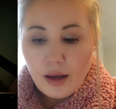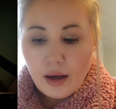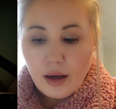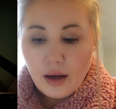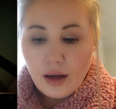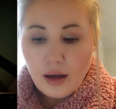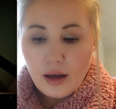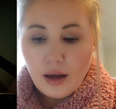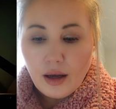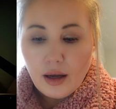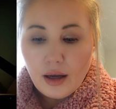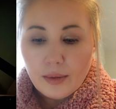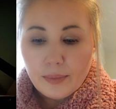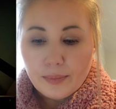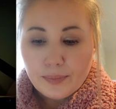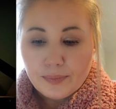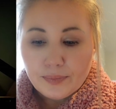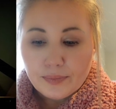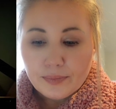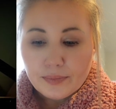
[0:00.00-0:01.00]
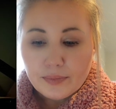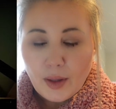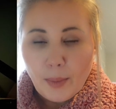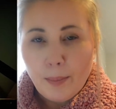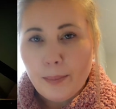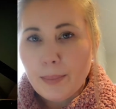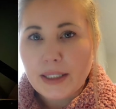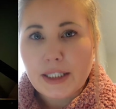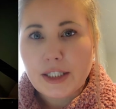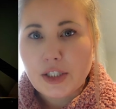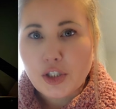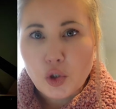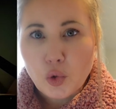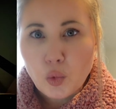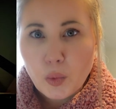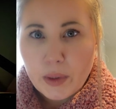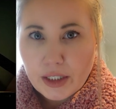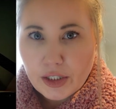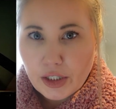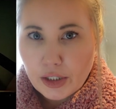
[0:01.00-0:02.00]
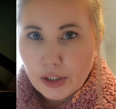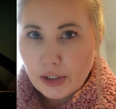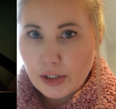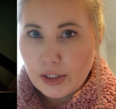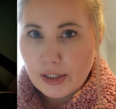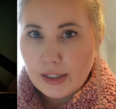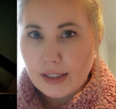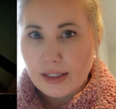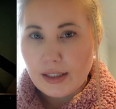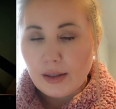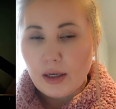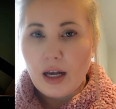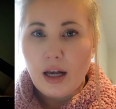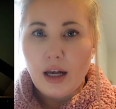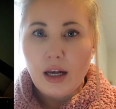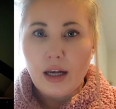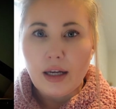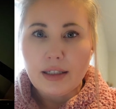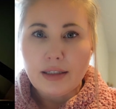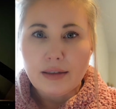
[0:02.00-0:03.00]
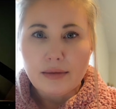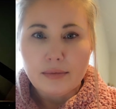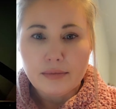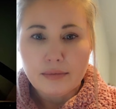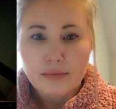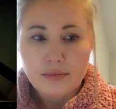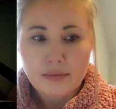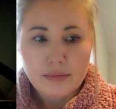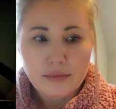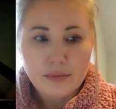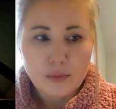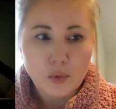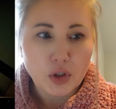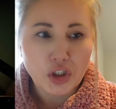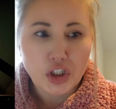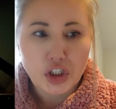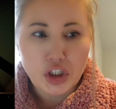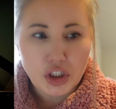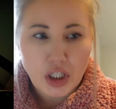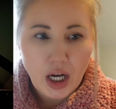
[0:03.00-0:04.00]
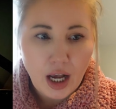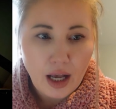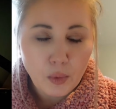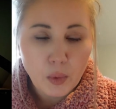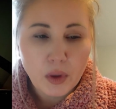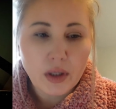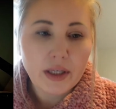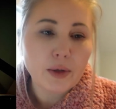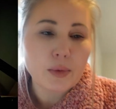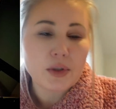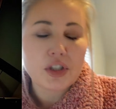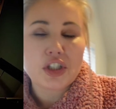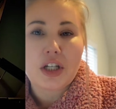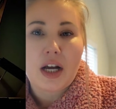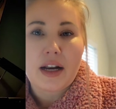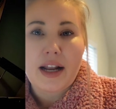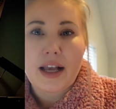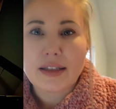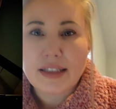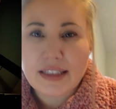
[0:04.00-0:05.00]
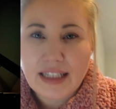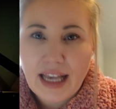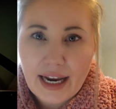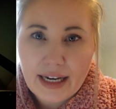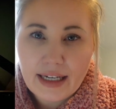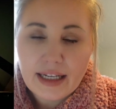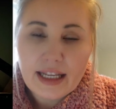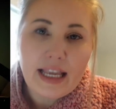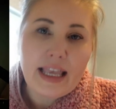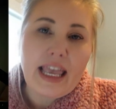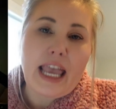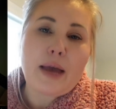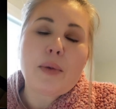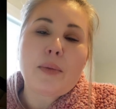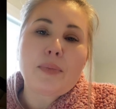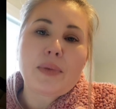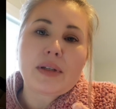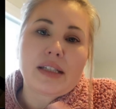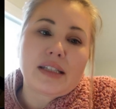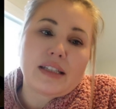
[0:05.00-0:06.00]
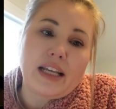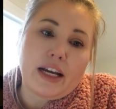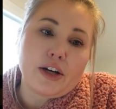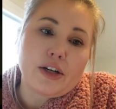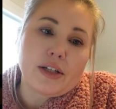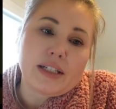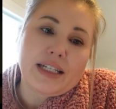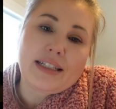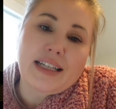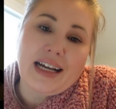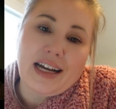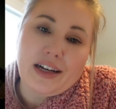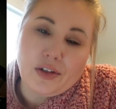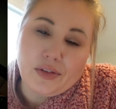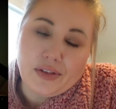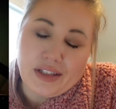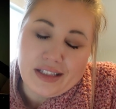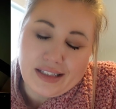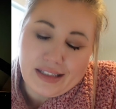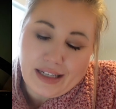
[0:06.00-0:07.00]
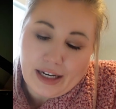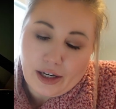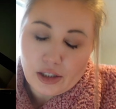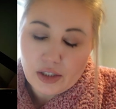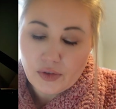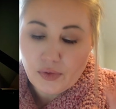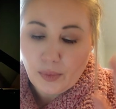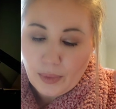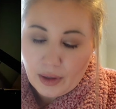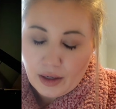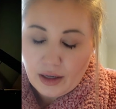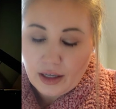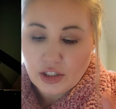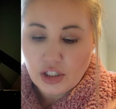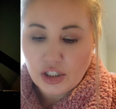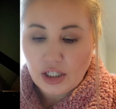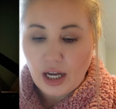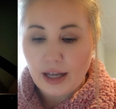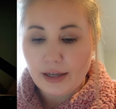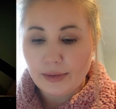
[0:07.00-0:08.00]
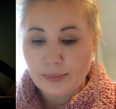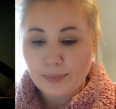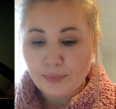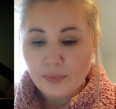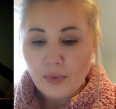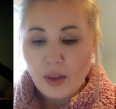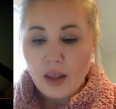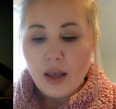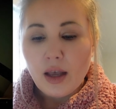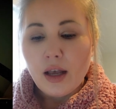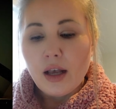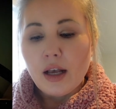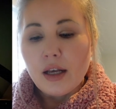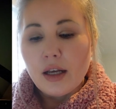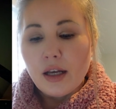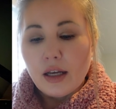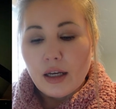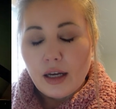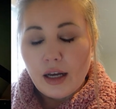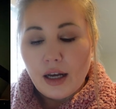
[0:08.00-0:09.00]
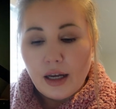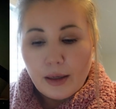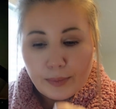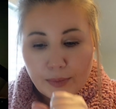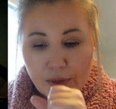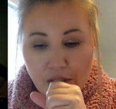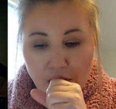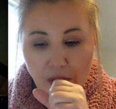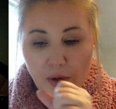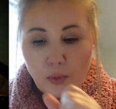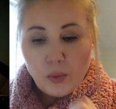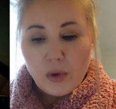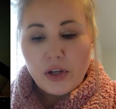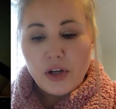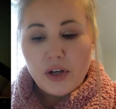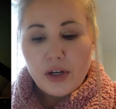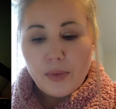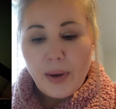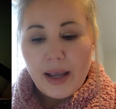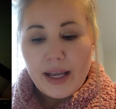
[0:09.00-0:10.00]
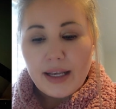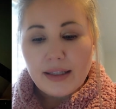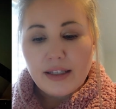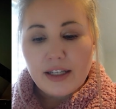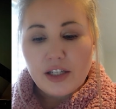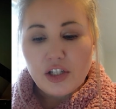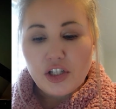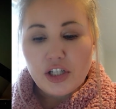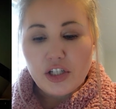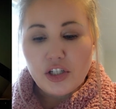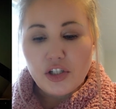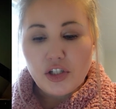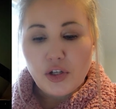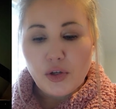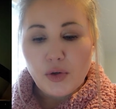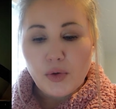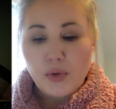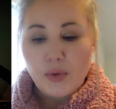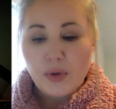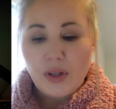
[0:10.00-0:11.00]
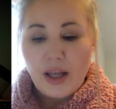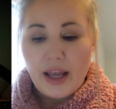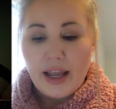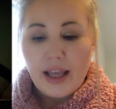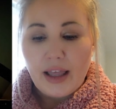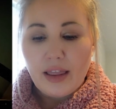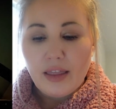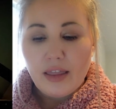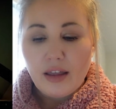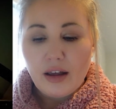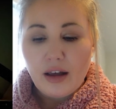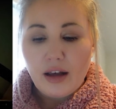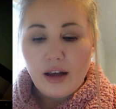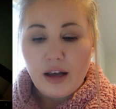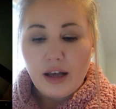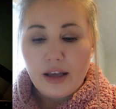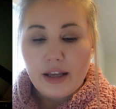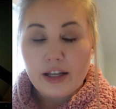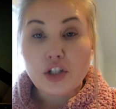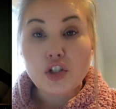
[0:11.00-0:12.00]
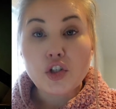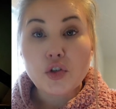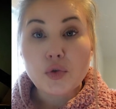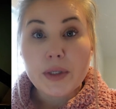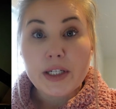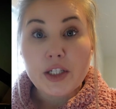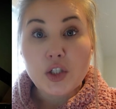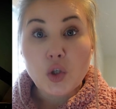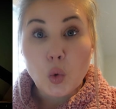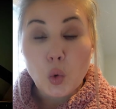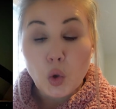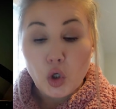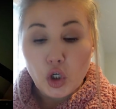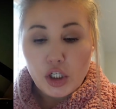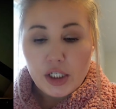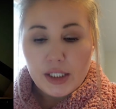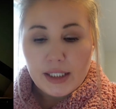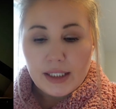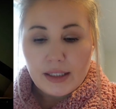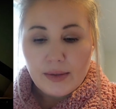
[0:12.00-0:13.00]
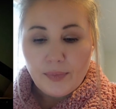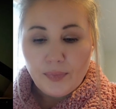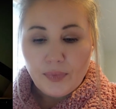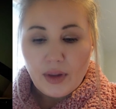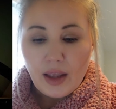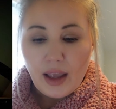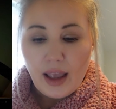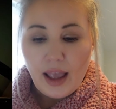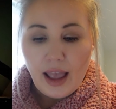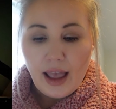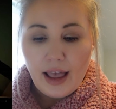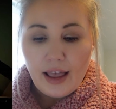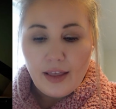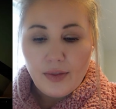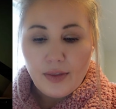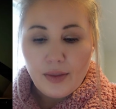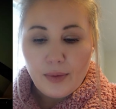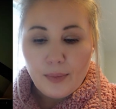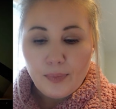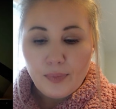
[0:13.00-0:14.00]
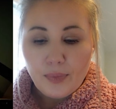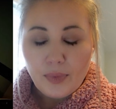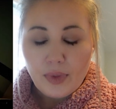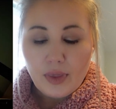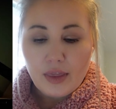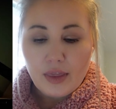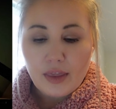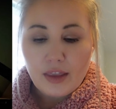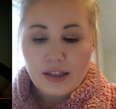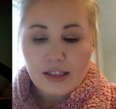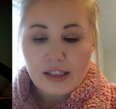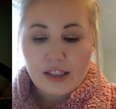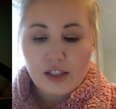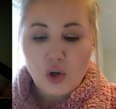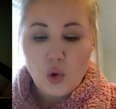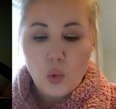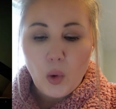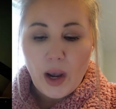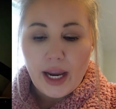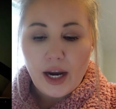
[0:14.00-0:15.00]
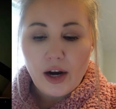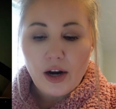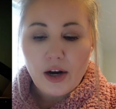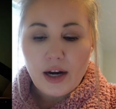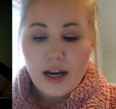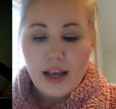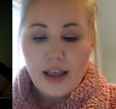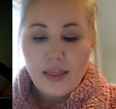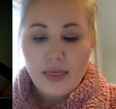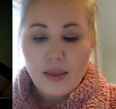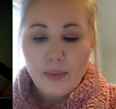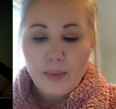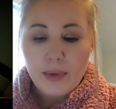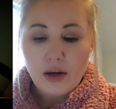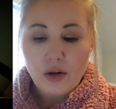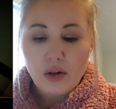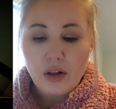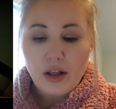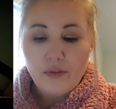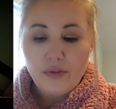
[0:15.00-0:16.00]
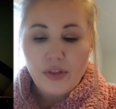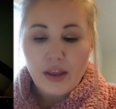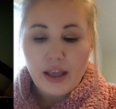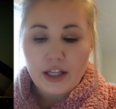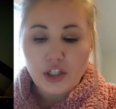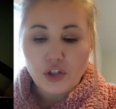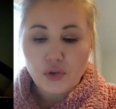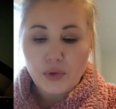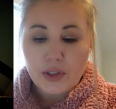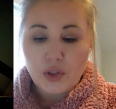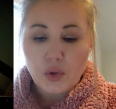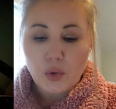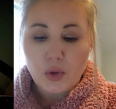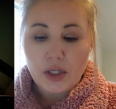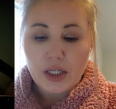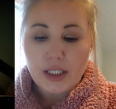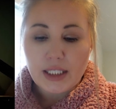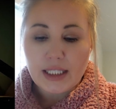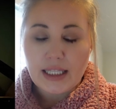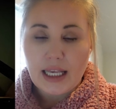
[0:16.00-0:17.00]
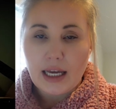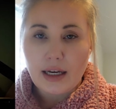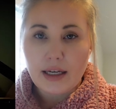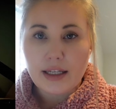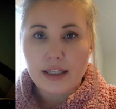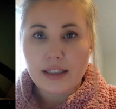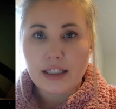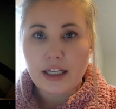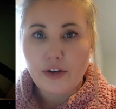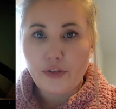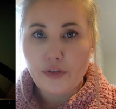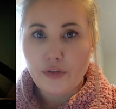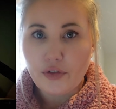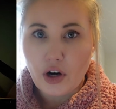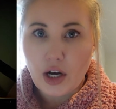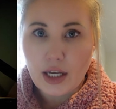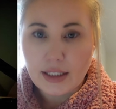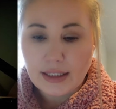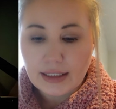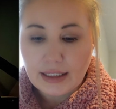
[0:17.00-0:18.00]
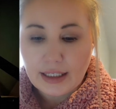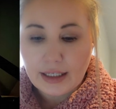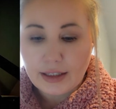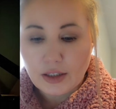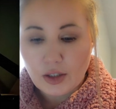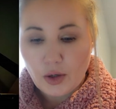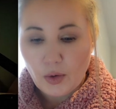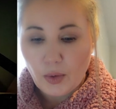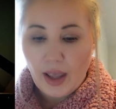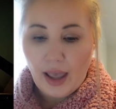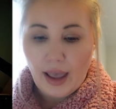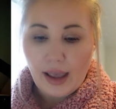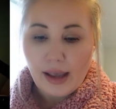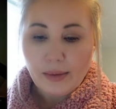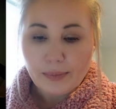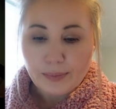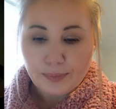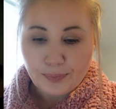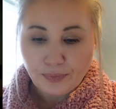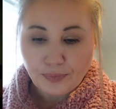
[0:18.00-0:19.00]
uh, Mister Winters uh, was shot. Well, he was shot outside. He came up the stairs, he died on the stairs from the gunshot. Um, so I want you to pay attention to like the entry doors and the square in the middle of the entry doors that isn't frosted, okay?